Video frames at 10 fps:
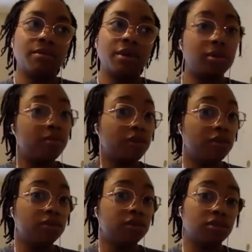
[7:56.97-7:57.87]
I'm giving
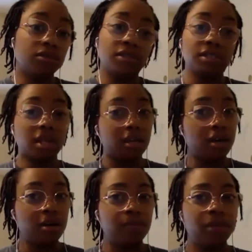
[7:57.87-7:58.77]
you, so you can sign
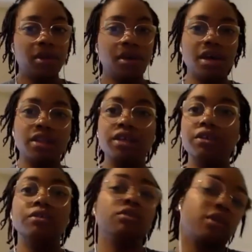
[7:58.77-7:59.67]
up, and then
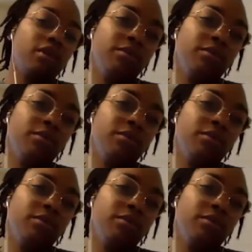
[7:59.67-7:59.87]
you can start